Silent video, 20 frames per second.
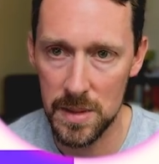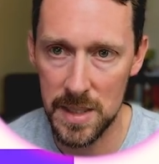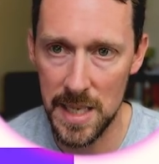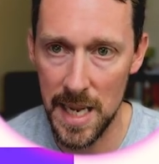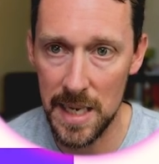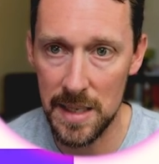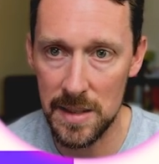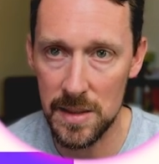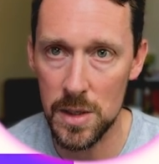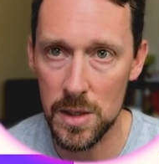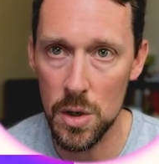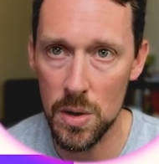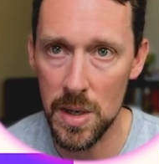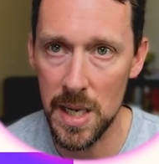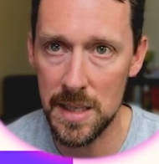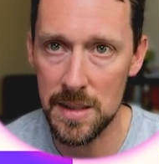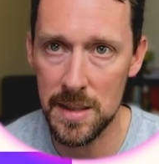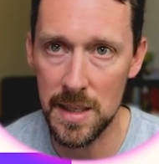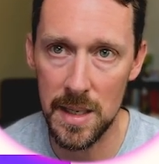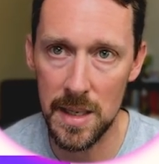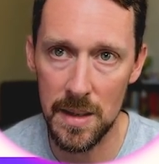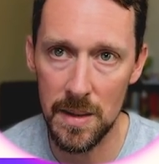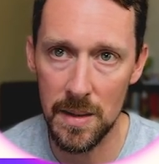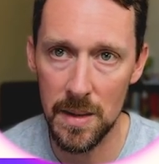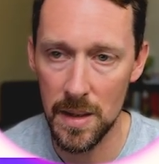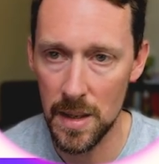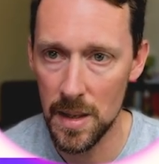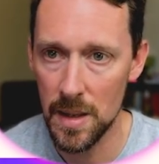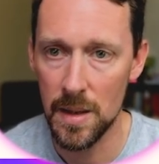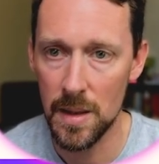takes, you guessed it,
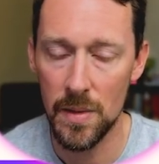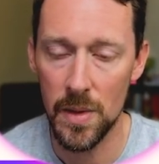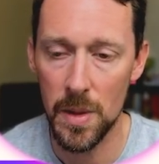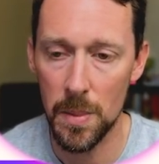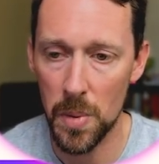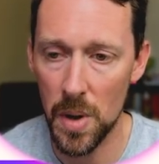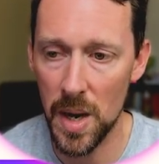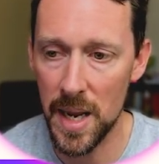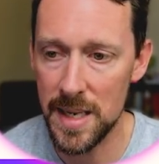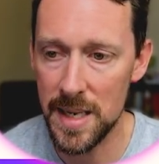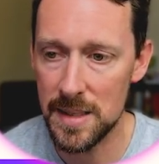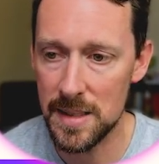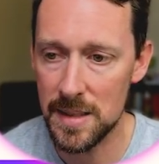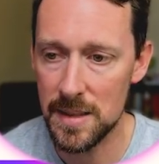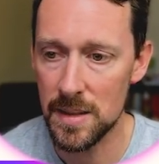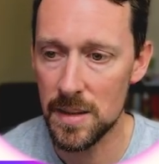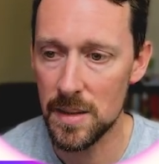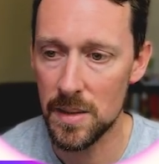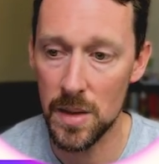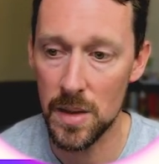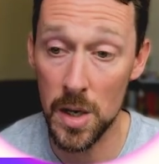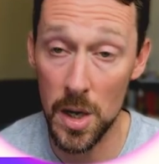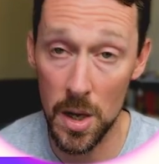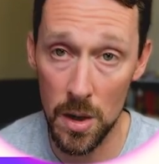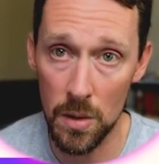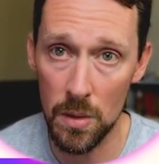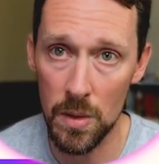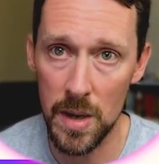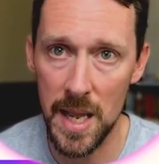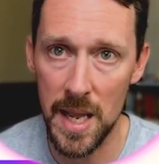the price, the
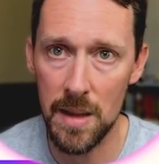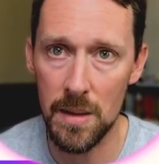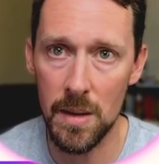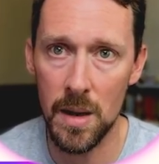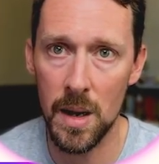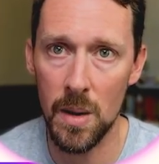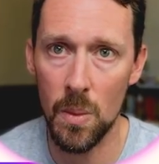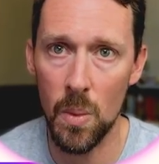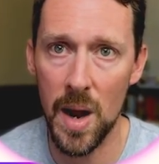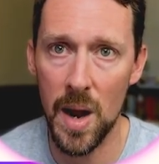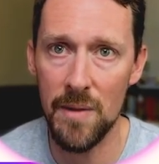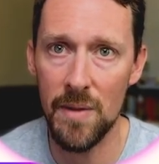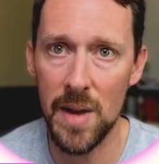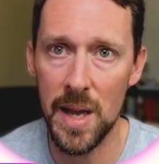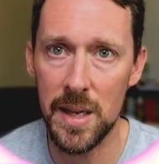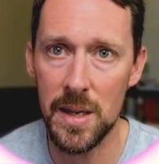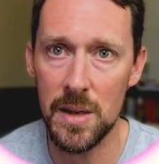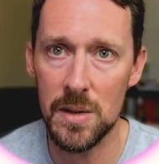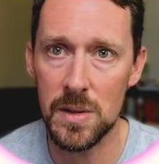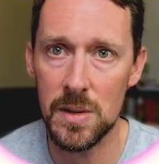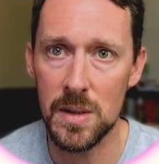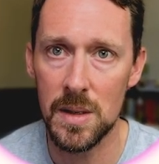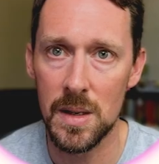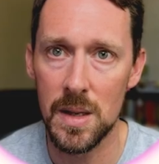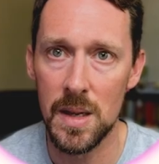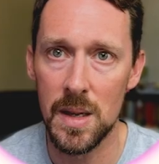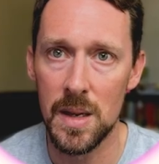known uh, y values,